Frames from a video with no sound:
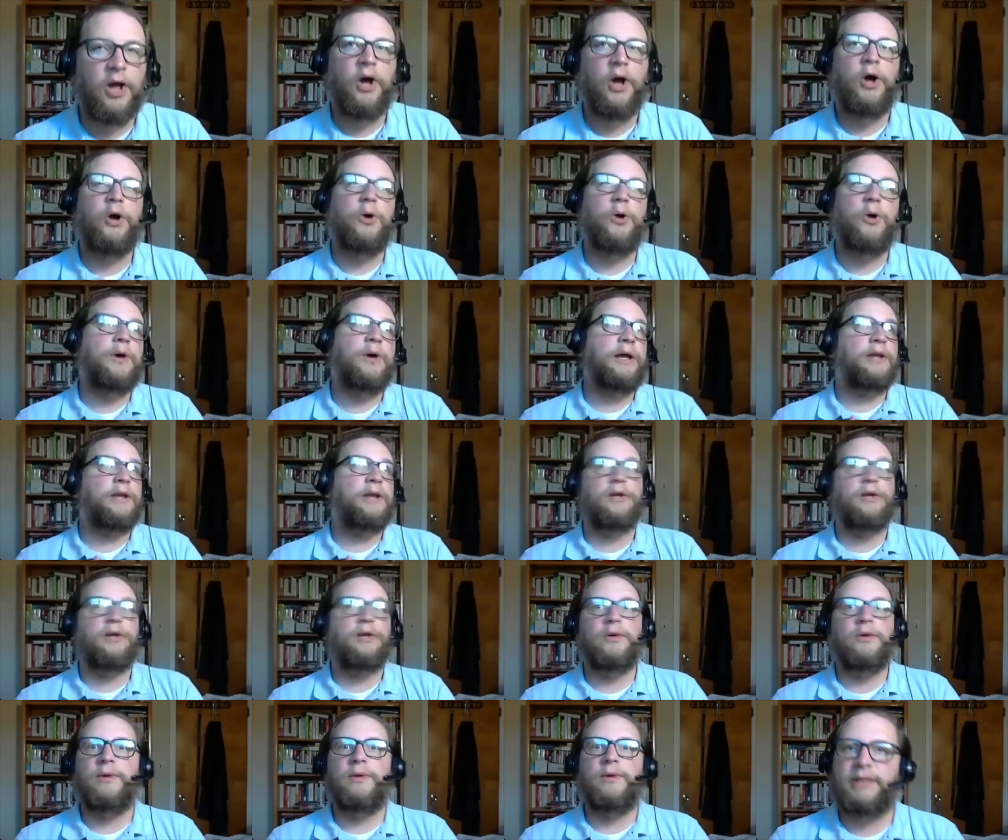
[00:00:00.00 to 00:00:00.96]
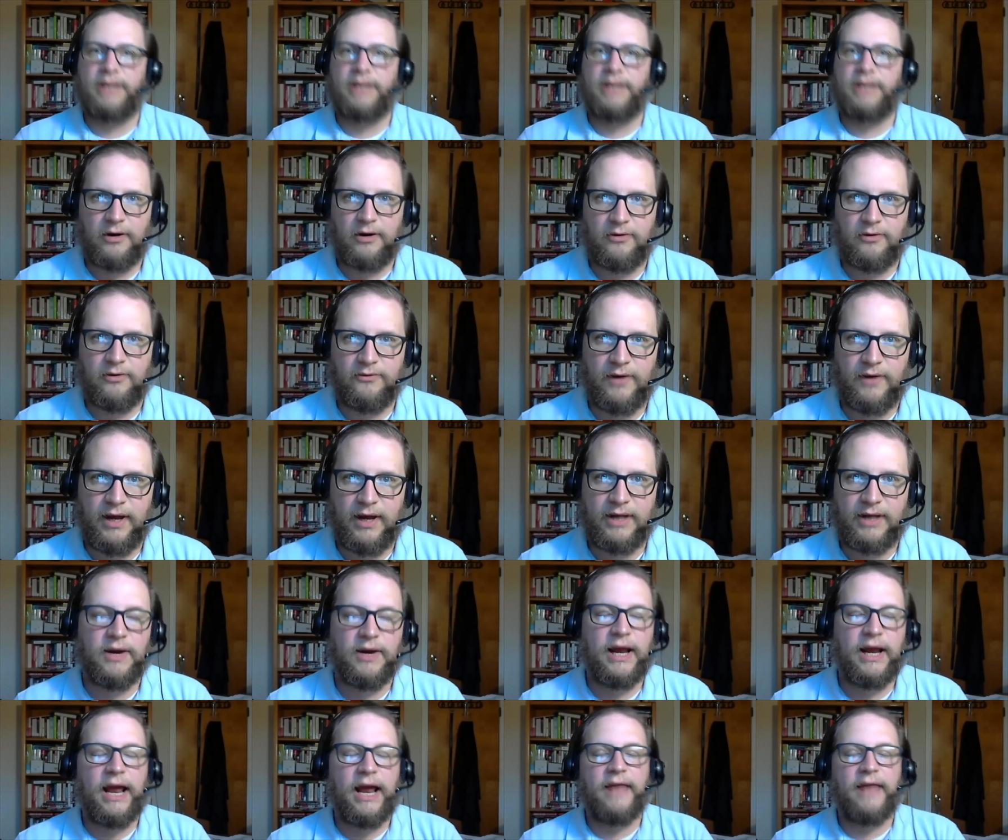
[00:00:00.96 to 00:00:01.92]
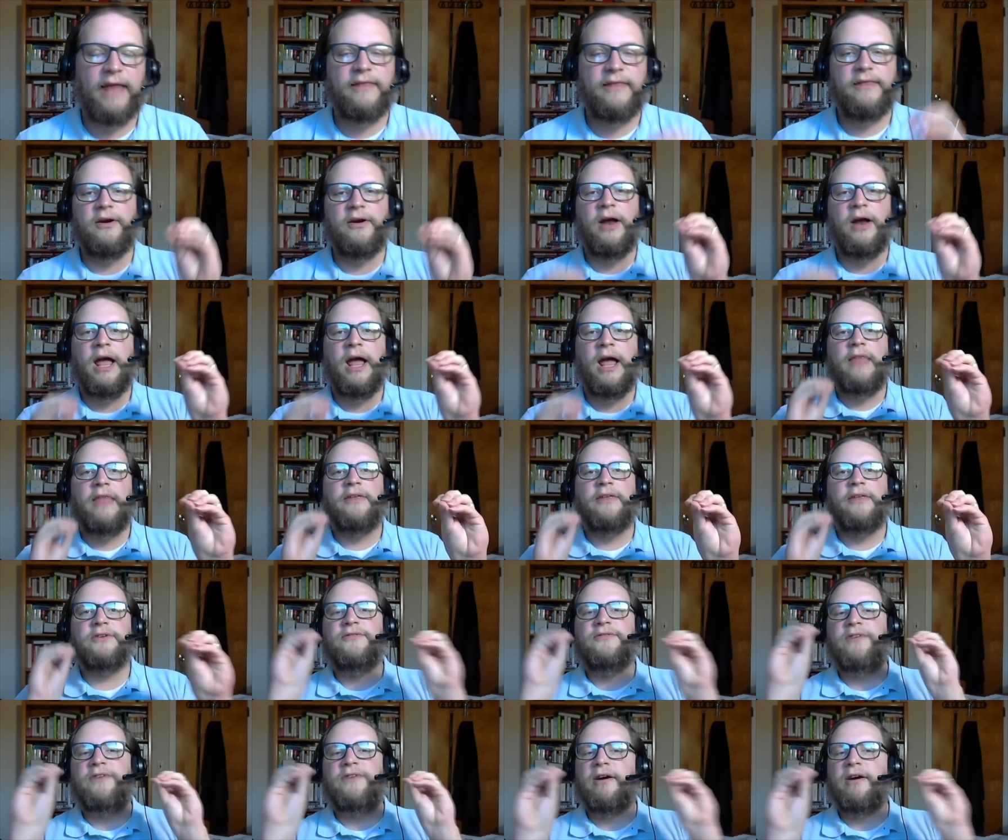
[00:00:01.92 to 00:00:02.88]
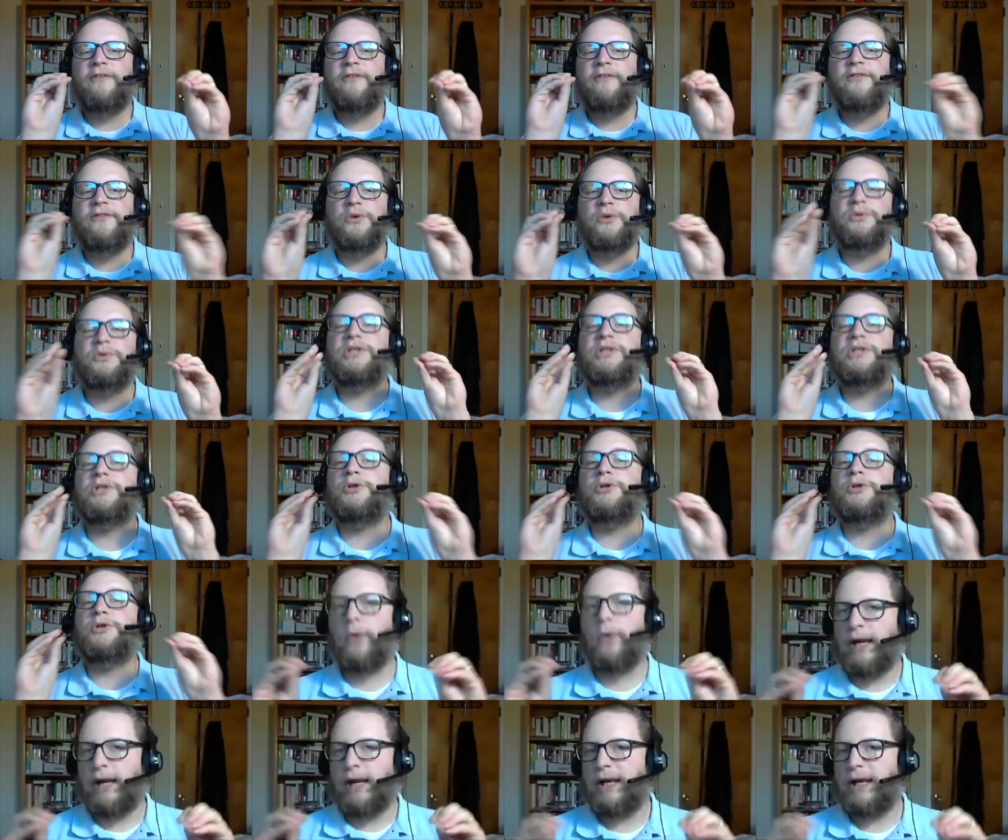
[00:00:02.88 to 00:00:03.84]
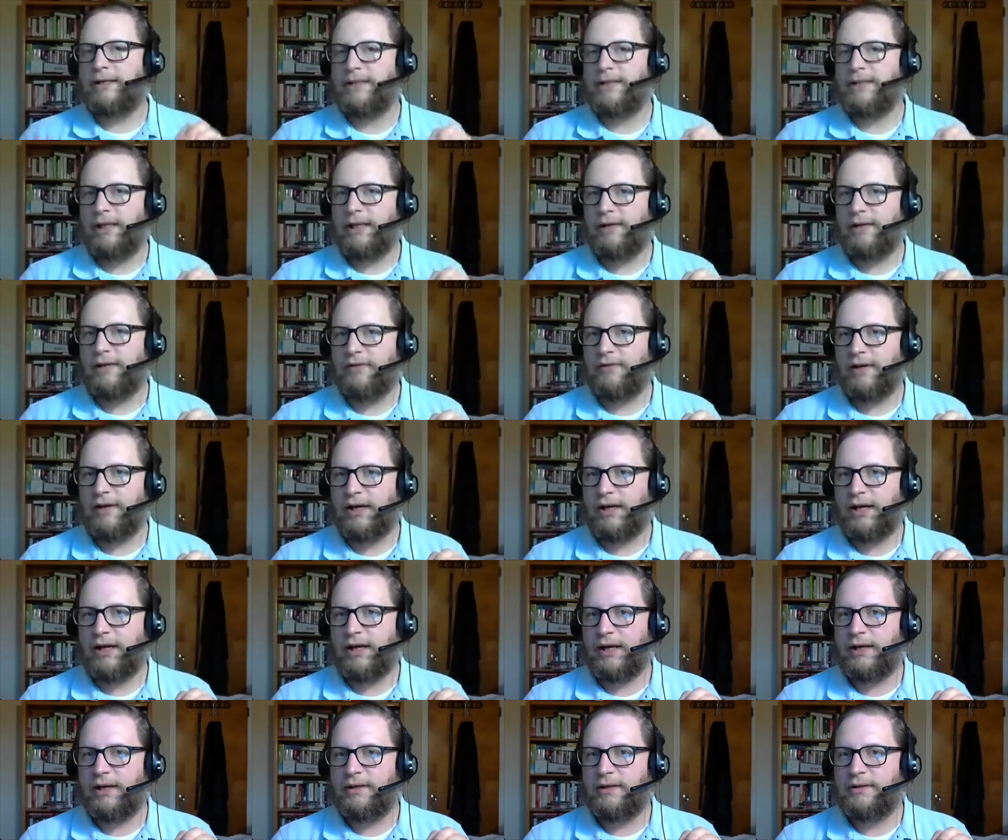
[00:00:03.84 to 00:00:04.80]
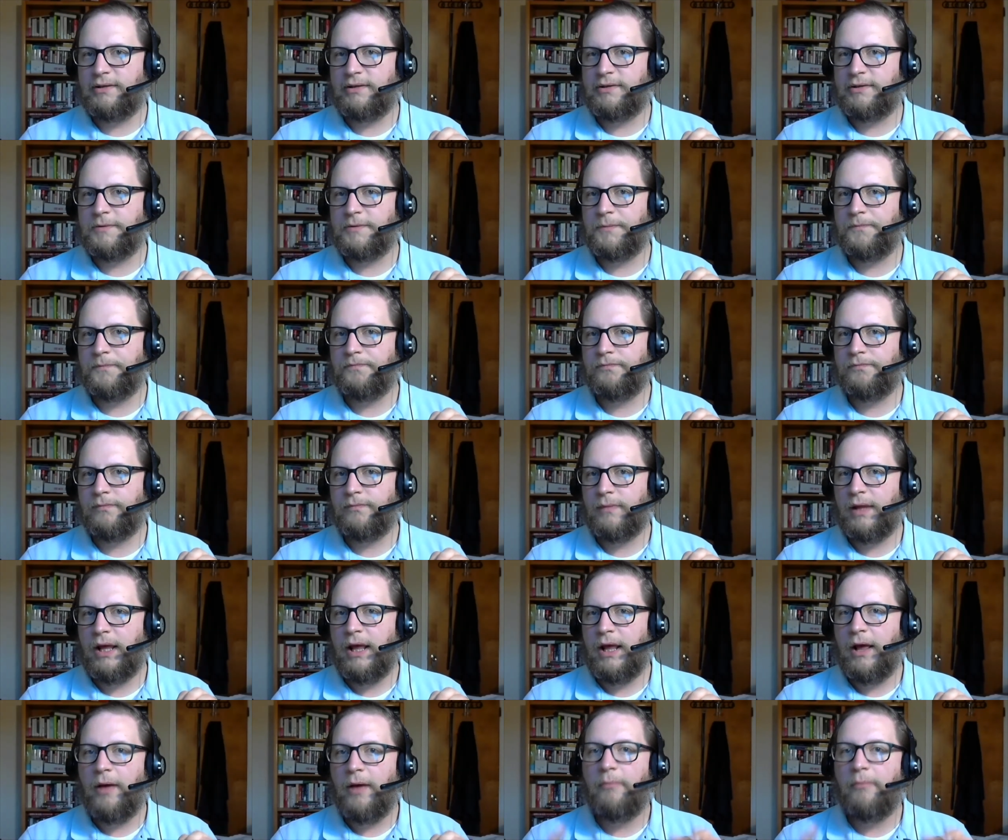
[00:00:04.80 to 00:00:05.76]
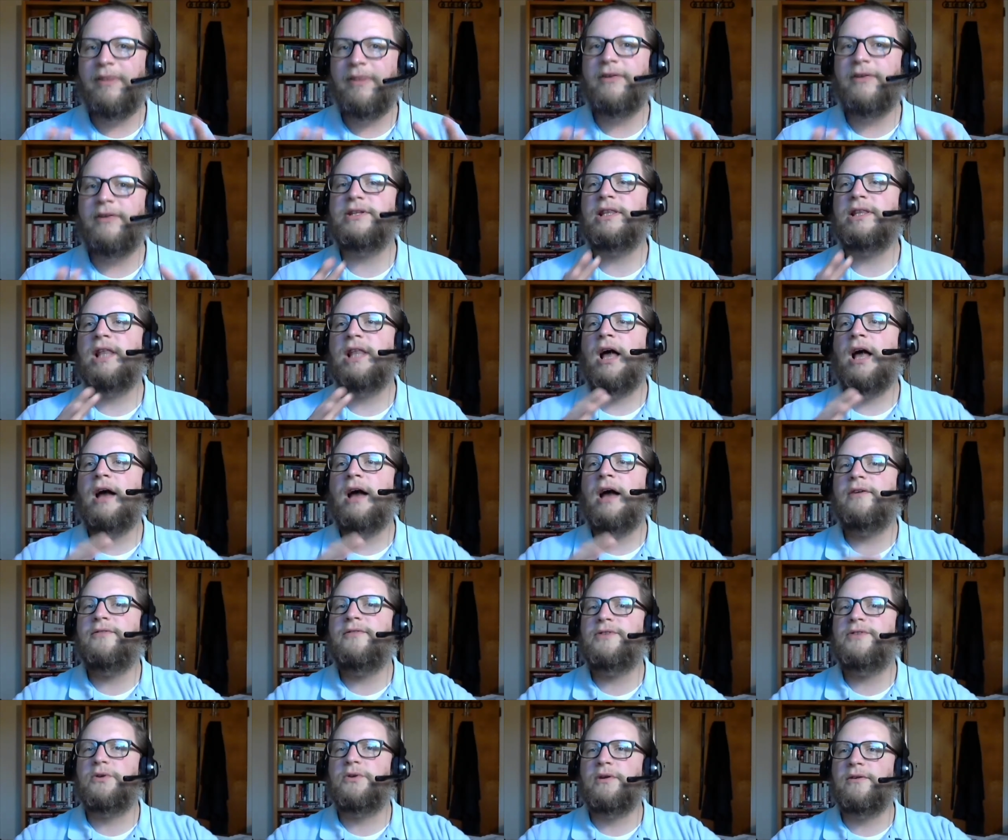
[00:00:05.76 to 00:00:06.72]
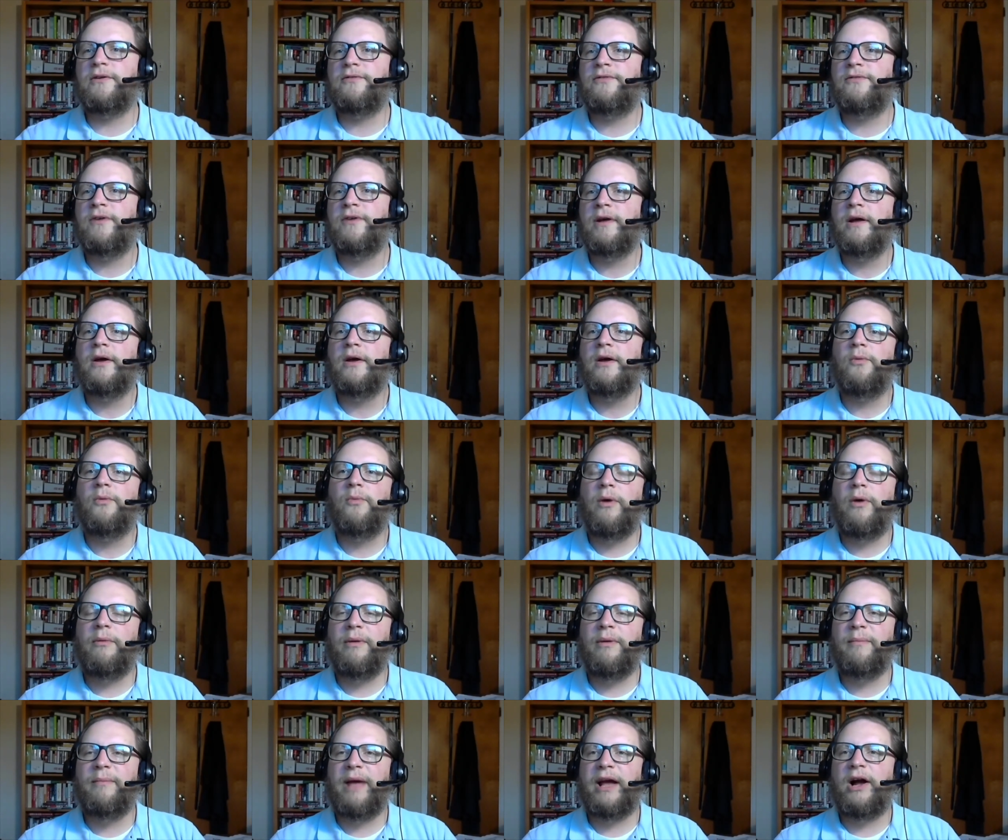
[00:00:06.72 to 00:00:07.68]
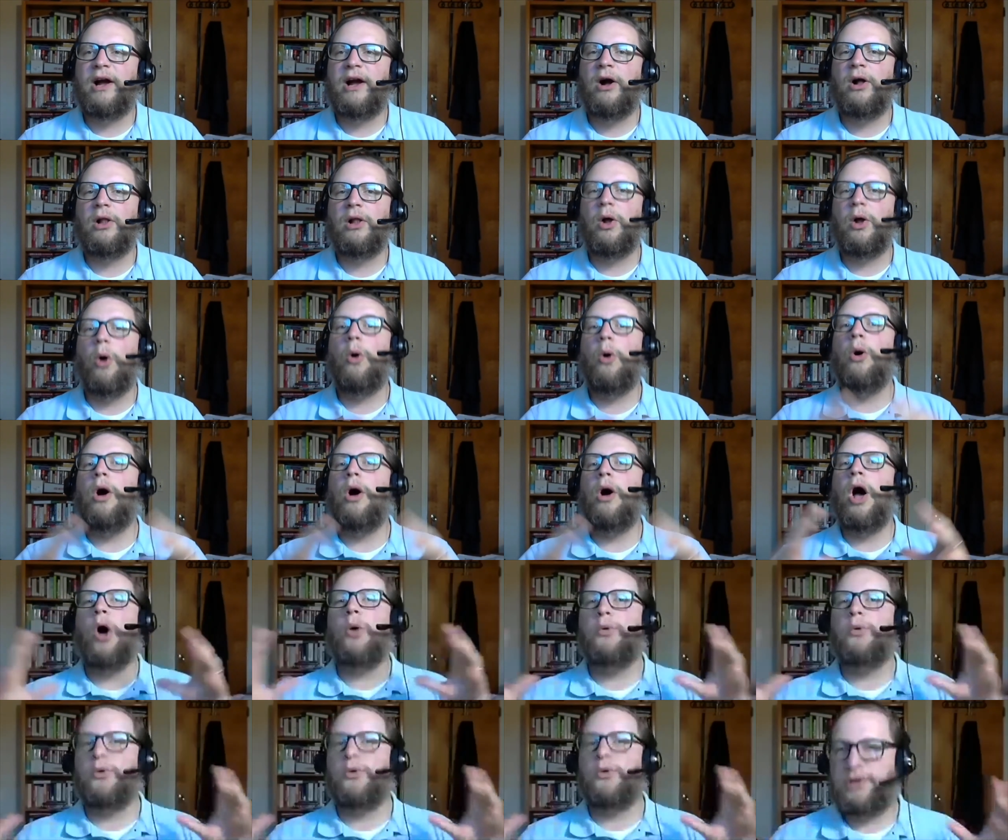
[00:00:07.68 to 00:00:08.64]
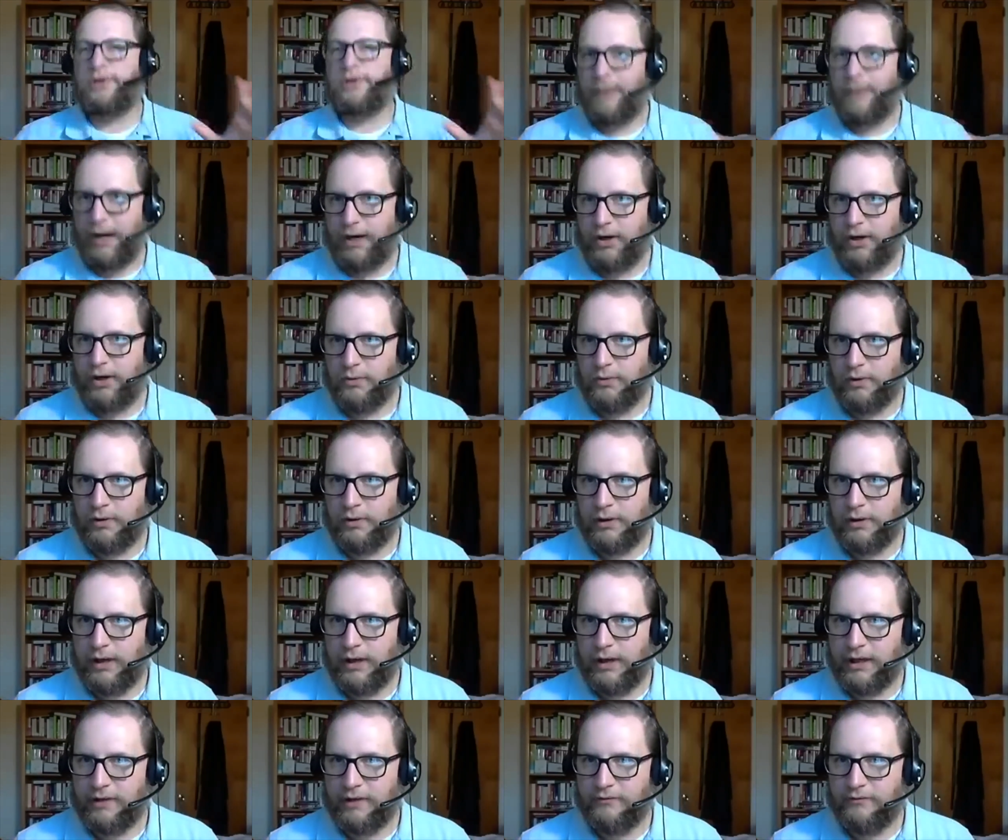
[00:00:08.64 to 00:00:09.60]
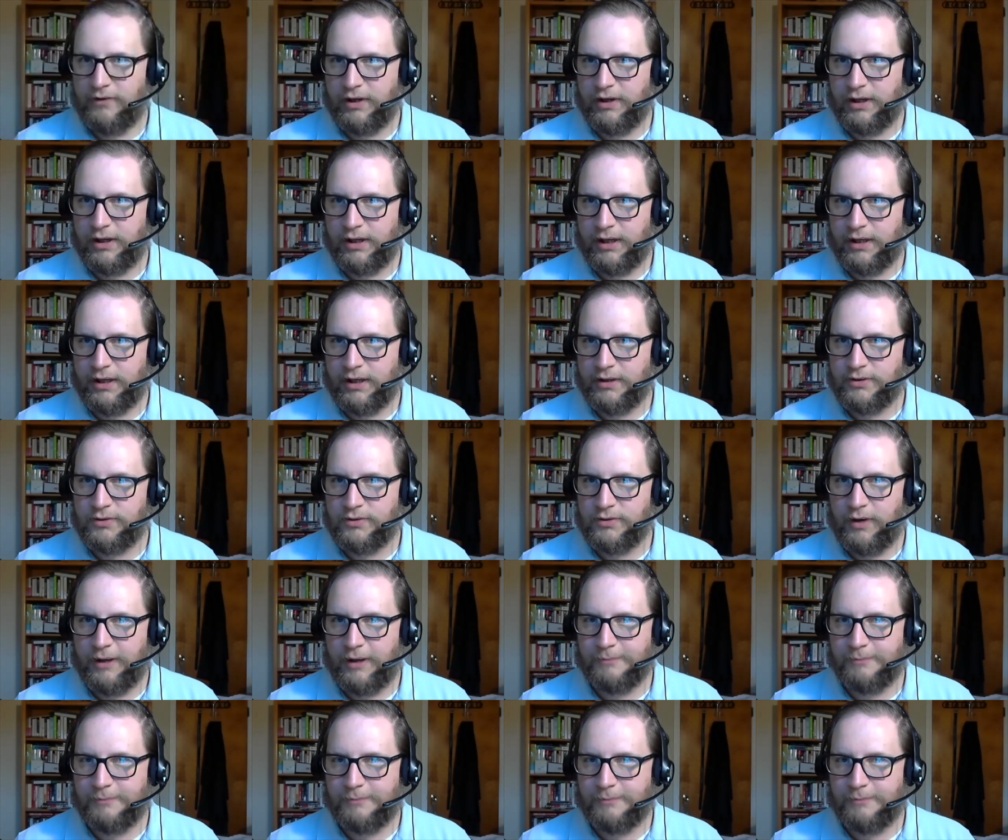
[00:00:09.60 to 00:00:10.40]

Who can do a sacrifice, right? And then there's very few stories in Leviticus, but there's a lot of sort of what we might call owner's manual in Leviticus, right?